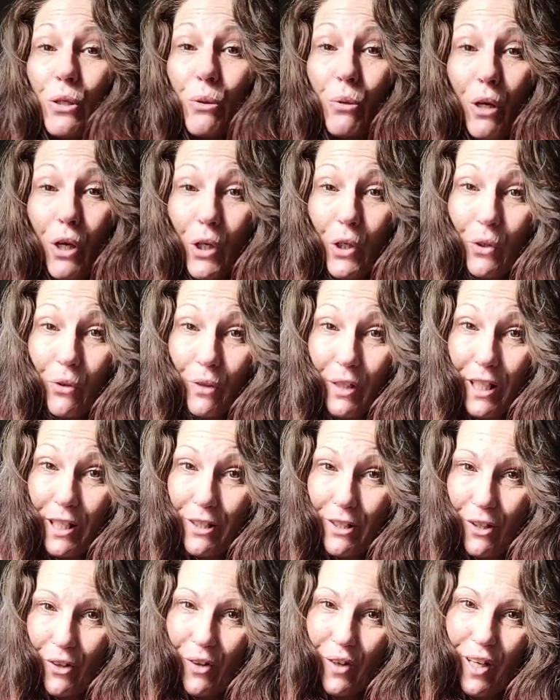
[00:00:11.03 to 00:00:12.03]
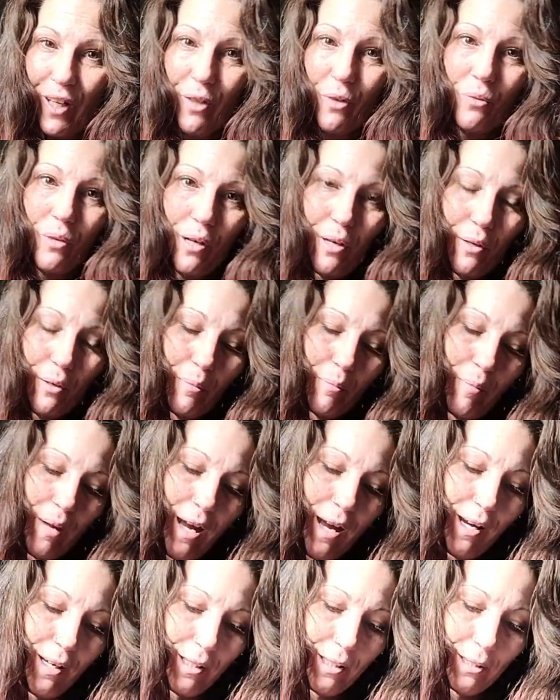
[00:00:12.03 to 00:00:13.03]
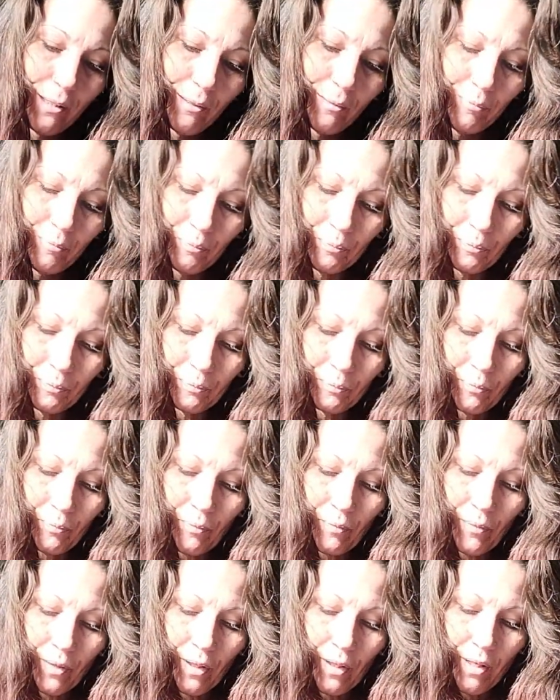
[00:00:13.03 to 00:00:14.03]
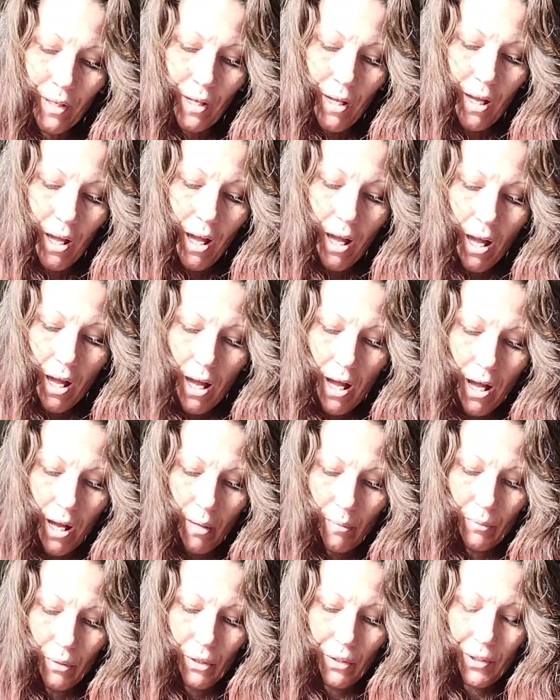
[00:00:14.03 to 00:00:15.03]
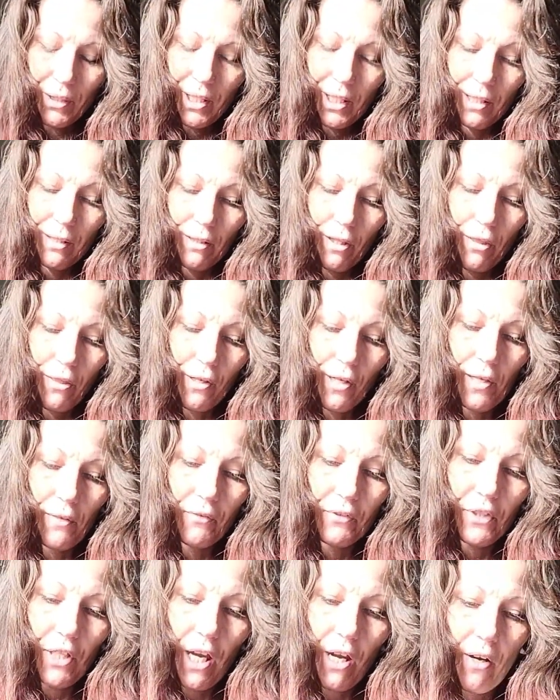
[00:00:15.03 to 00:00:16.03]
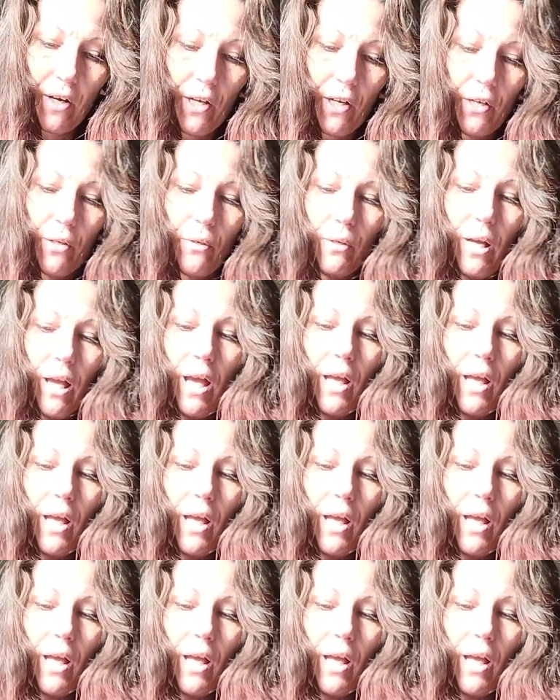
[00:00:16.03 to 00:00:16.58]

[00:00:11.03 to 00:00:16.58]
who are returning, welcome back. Welcome. I'm using the Thoth Tarot